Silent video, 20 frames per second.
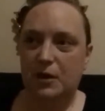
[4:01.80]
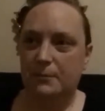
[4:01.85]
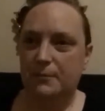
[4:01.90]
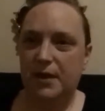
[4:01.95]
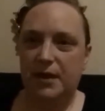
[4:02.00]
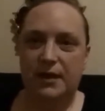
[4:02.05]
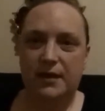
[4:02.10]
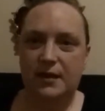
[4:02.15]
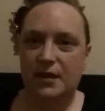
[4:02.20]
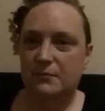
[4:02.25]

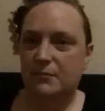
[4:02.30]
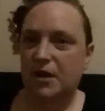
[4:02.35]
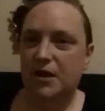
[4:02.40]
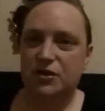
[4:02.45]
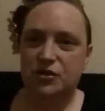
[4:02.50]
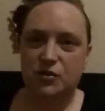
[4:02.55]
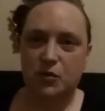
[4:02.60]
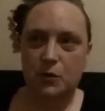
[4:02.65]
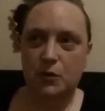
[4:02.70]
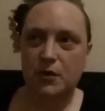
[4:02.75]
picking up my
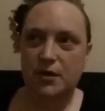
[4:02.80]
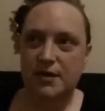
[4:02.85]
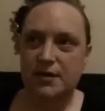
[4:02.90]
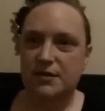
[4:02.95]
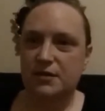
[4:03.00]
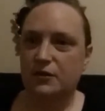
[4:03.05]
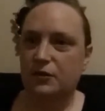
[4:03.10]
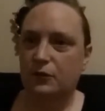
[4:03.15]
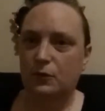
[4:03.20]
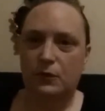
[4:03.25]

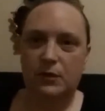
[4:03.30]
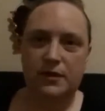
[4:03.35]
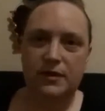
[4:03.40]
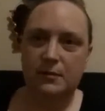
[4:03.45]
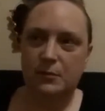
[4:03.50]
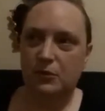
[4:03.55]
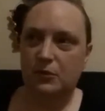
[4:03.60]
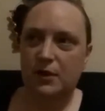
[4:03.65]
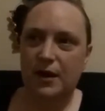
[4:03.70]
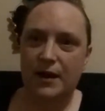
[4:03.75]
toys and throwing
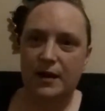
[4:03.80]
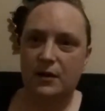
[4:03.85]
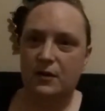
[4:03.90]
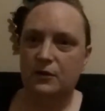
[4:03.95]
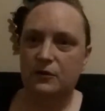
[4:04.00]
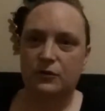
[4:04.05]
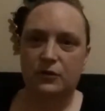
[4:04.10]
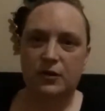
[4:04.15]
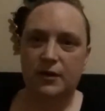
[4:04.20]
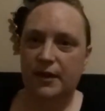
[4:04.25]
them
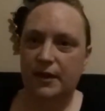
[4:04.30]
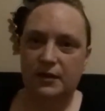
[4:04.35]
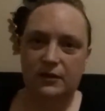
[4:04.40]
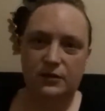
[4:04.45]
around, or